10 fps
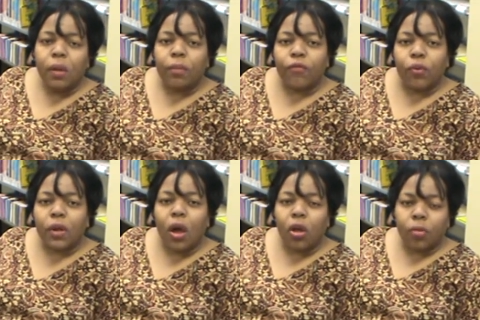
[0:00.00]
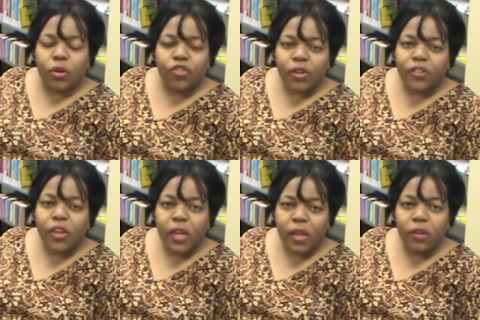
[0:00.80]
before the Honorable Judge
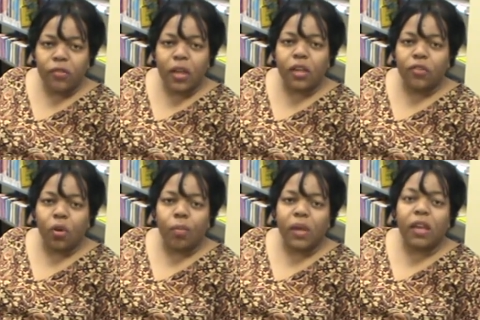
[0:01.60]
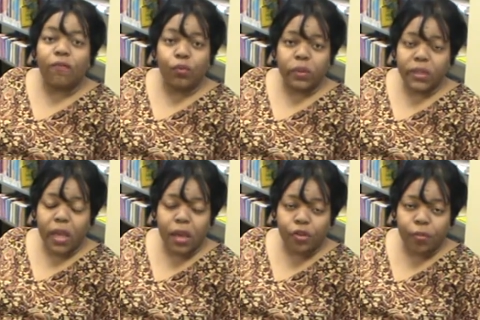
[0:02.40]
Hicks, he told me in Fulton
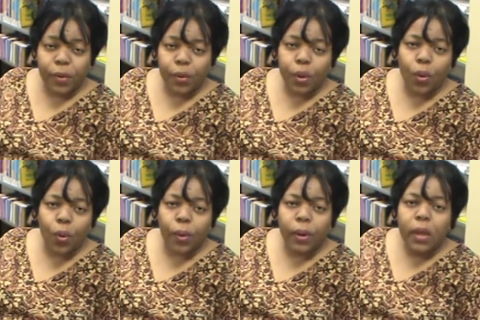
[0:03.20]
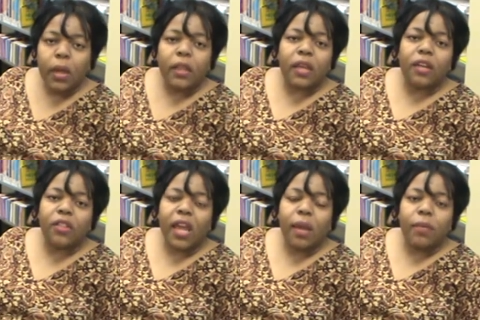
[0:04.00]
County Superior Court that a
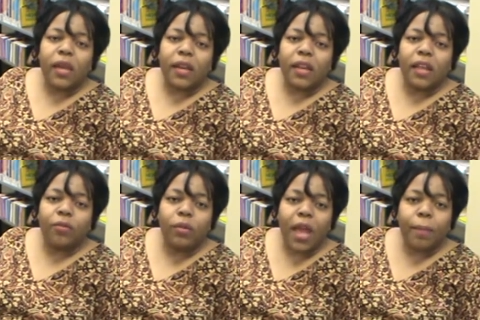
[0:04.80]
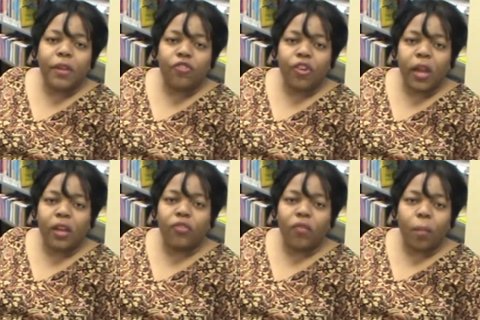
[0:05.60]
name cannot be
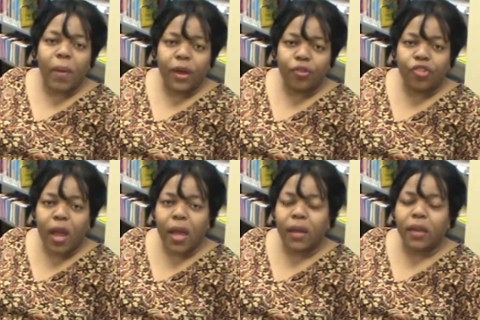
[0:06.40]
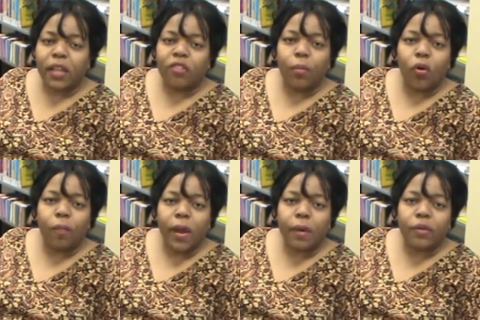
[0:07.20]
changed of a minor child unless
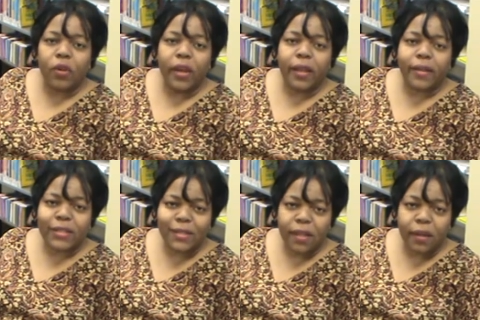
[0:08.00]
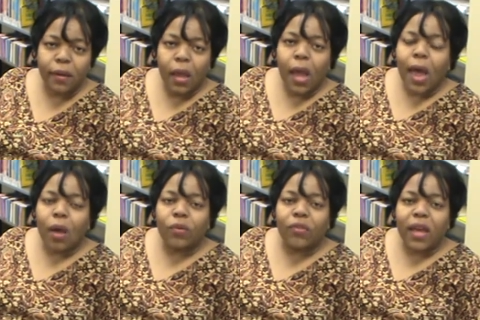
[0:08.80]
both parents are in consent. I
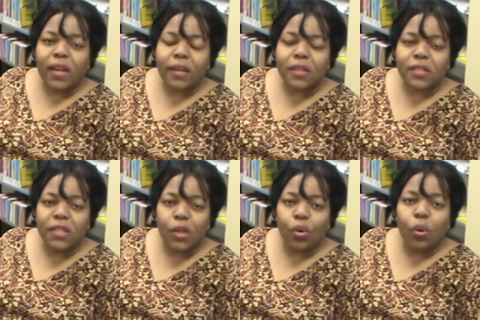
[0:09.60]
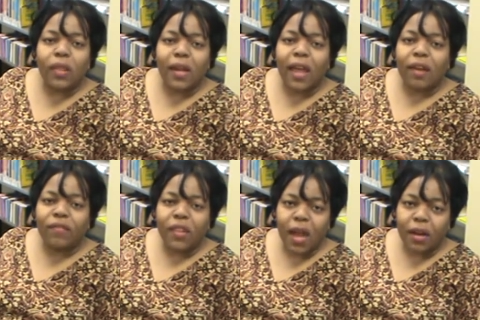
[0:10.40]
was not in consent, nor did I
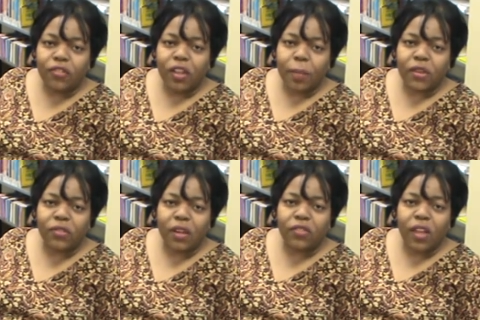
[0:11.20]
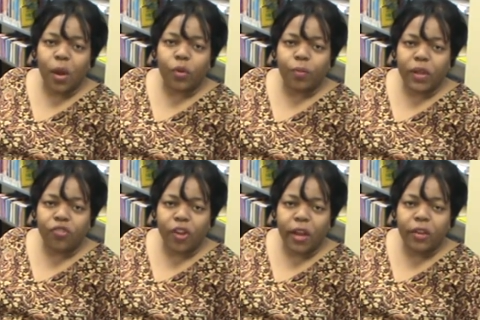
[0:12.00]
have knowledge that my son's name was being
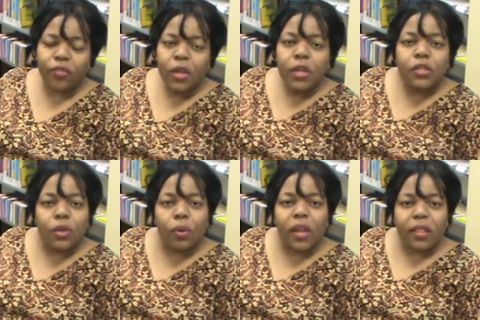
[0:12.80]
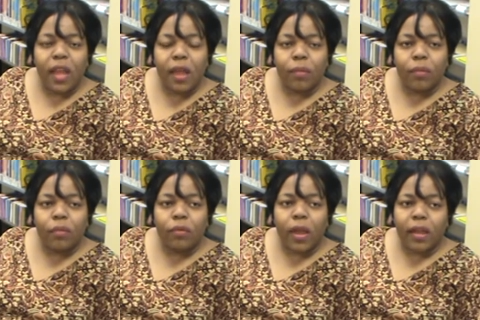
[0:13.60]
changed. So in that
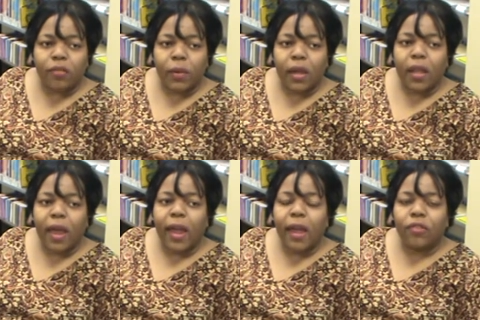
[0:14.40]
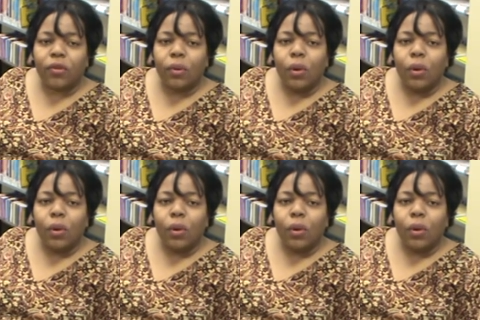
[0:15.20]
aspect, I had to